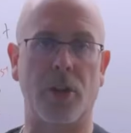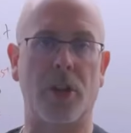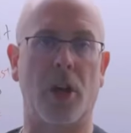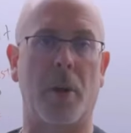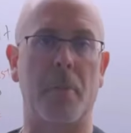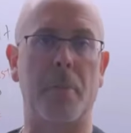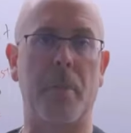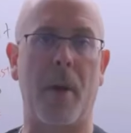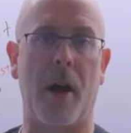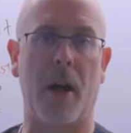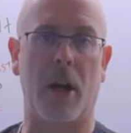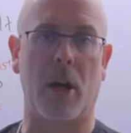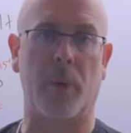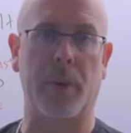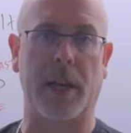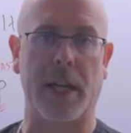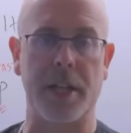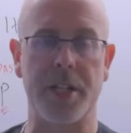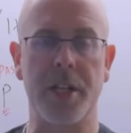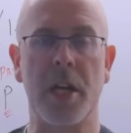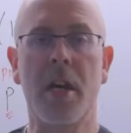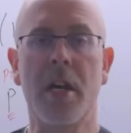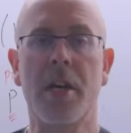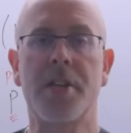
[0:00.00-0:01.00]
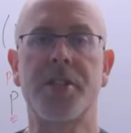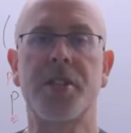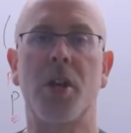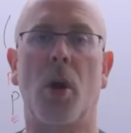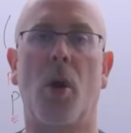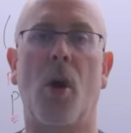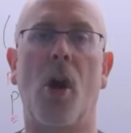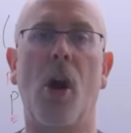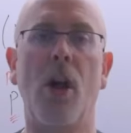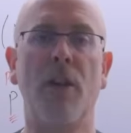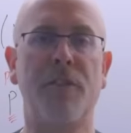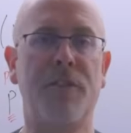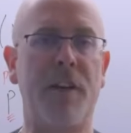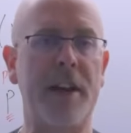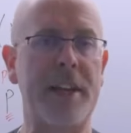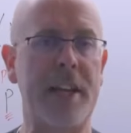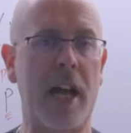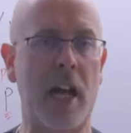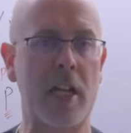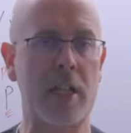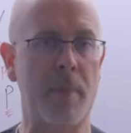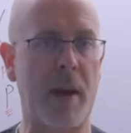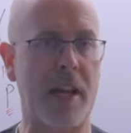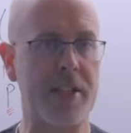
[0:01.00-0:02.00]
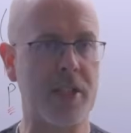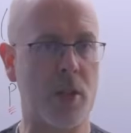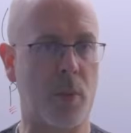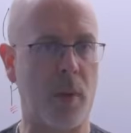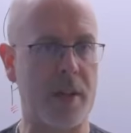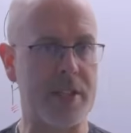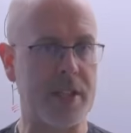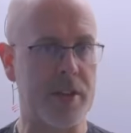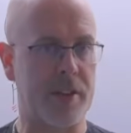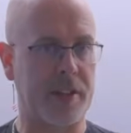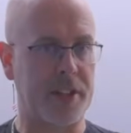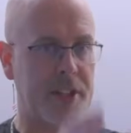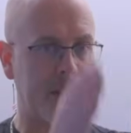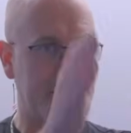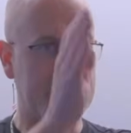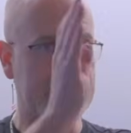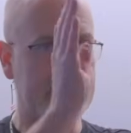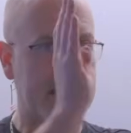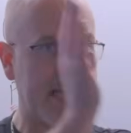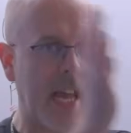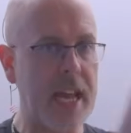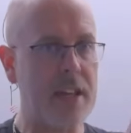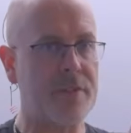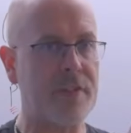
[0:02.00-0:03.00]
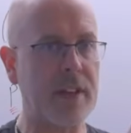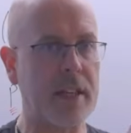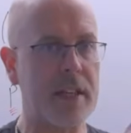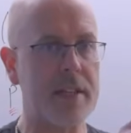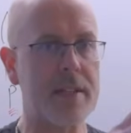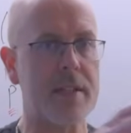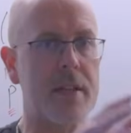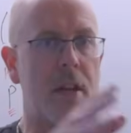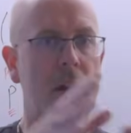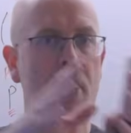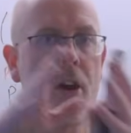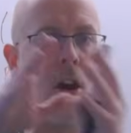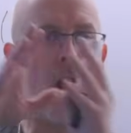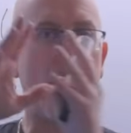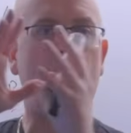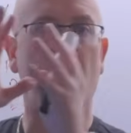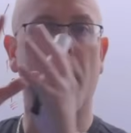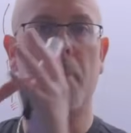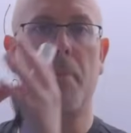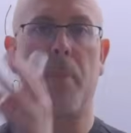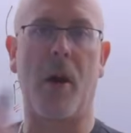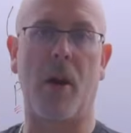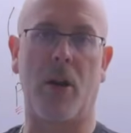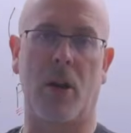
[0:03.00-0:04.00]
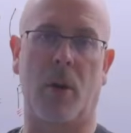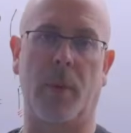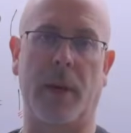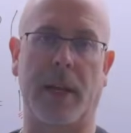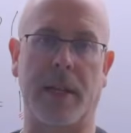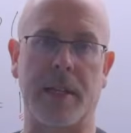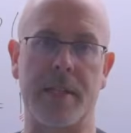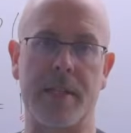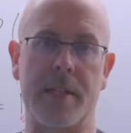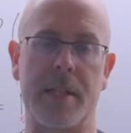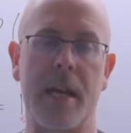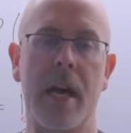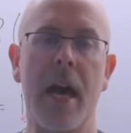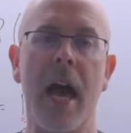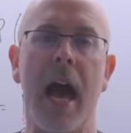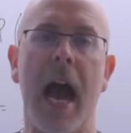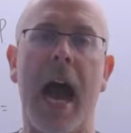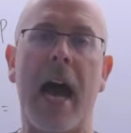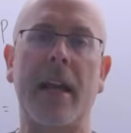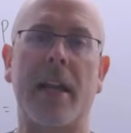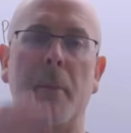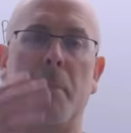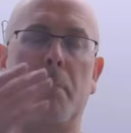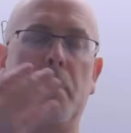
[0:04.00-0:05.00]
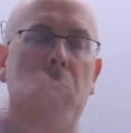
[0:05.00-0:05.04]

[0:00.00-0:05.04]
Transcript: you're borrowing it. So all financial maths questions are either savings or borrowings. And in